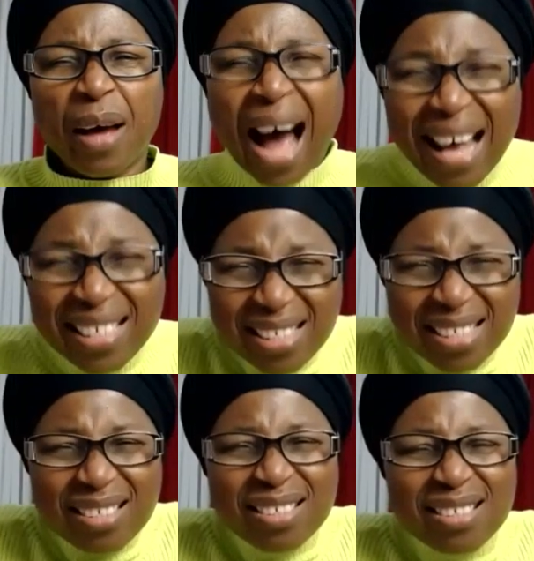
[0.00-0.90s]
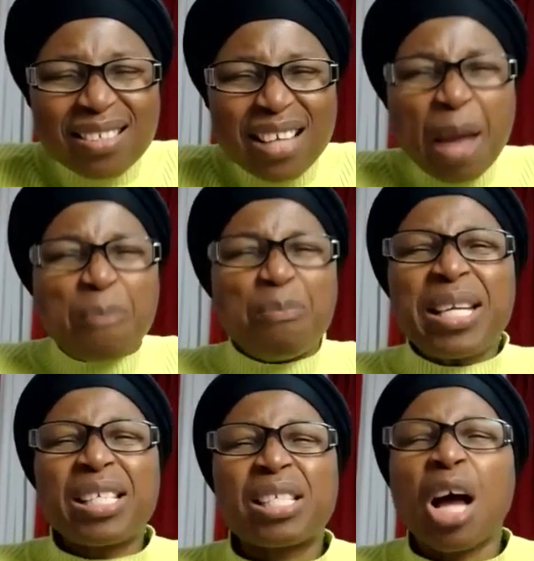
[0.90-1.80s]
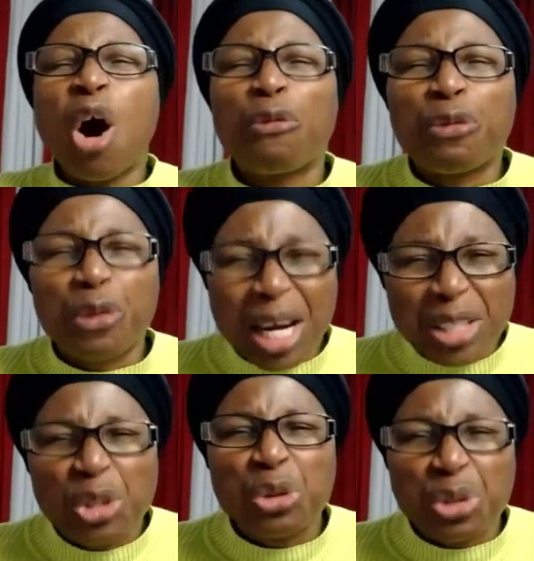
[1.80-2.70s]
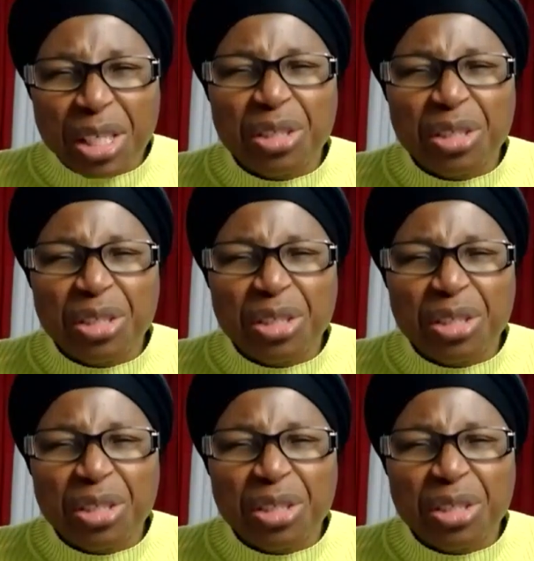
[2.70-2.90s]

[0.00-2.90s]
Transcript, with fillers: as a minister of righteousness.